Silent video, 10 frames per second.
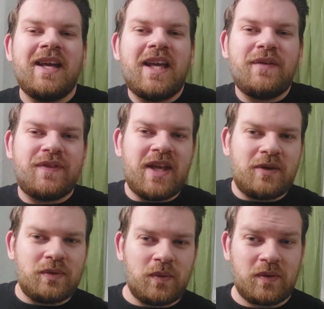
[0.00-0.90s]
If they
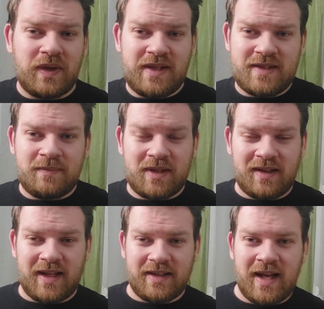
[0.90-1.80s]
could recreate
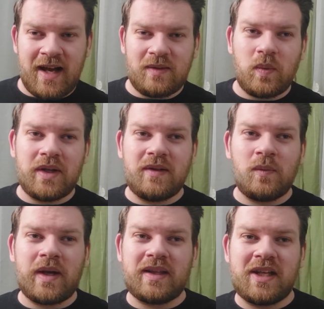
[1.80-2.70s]
something like that
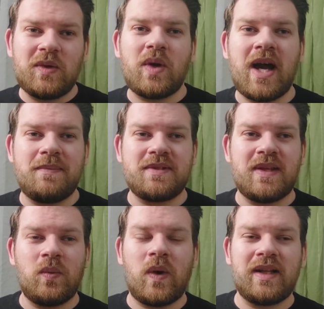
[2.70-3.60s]
while he raps
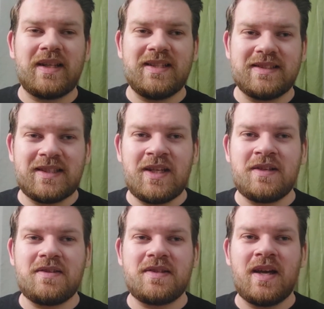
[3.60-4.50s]
and while he
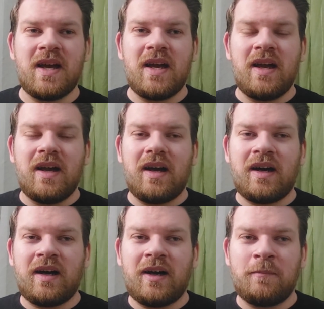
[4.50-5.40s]
sings,
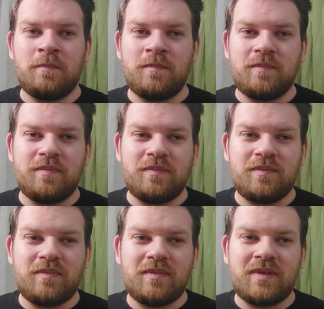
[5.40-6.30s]

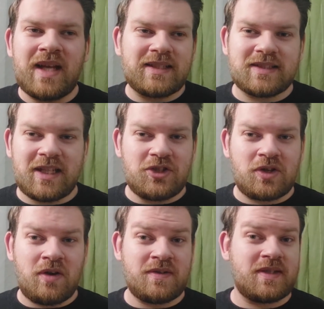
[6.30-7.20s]
that stage
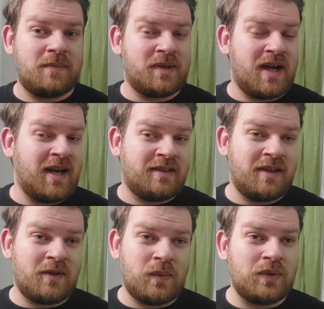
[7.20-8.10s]
concept I
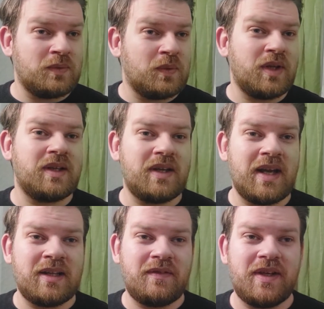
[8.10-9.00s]
think would really
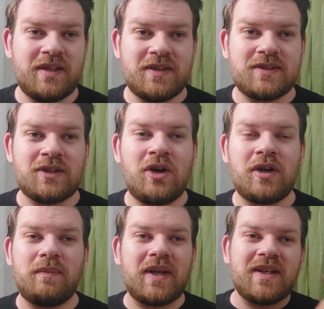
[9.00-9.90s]
elevate this
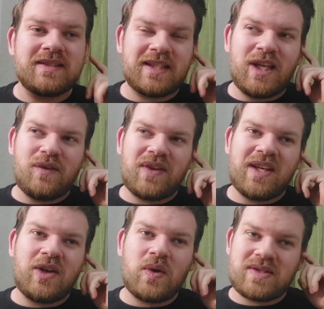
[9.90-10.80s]
song, because if
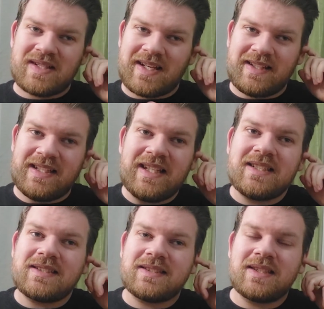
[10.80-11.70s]
he goes like
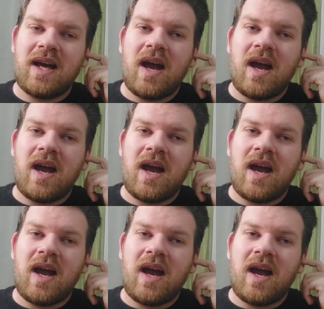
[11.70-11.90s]
this,